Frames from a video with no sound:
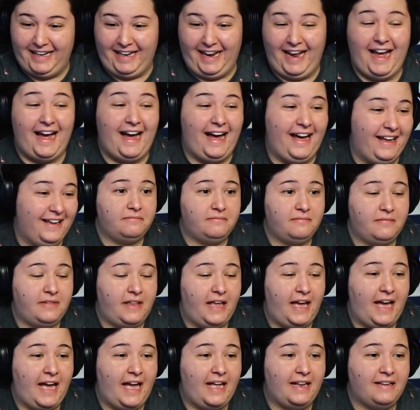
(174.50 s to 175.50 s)
Yeah.
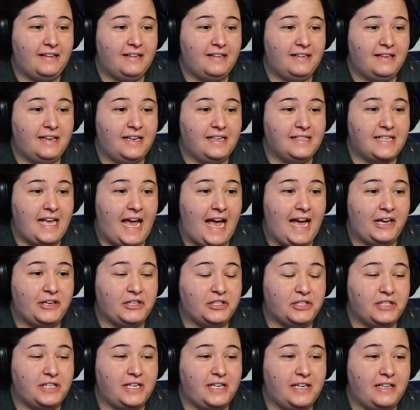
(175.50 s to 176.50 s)
That is actually